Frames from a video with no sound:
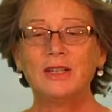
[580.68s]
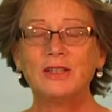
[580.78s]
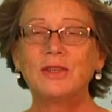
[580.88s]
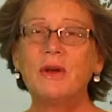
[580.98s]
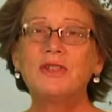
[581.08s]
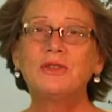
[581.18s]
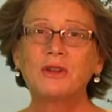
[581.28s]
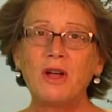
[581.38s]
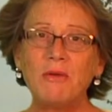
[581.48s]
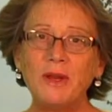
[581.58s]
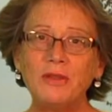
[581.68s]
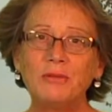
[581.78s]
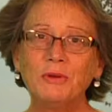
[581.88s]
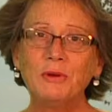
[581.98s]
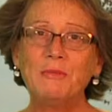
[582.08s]
So as you're going
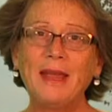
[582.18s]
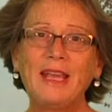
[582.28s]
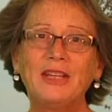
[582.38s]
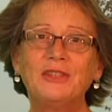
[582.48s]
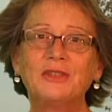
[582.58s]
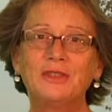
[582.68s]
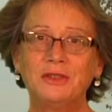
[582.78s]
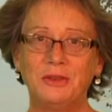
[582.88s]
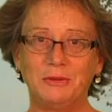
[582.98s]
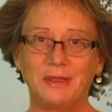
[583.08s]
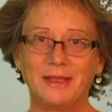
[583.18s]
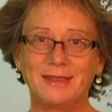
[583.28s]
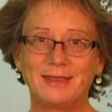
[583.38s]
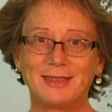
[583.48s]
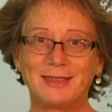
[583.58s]
through making your to-do
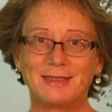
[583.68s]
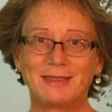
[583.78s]
list,